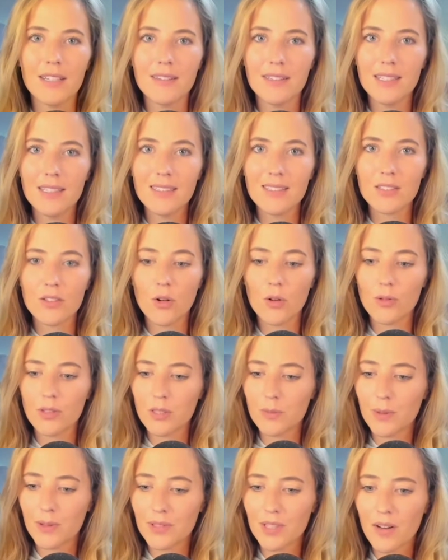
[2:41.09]
And this goal
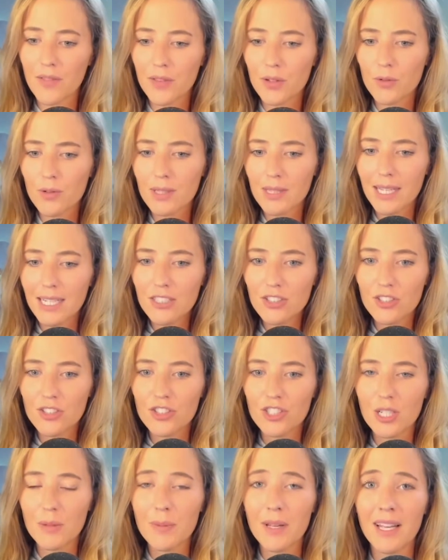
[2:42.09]
is built off the
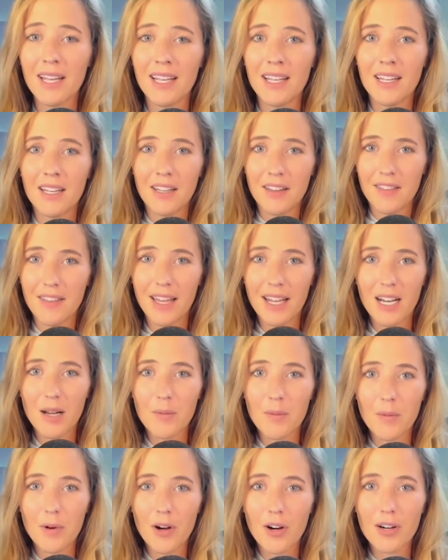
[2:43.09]
relationship that
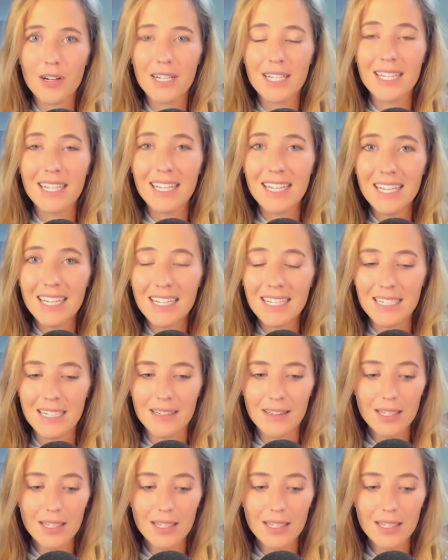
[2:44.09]
I'm already in.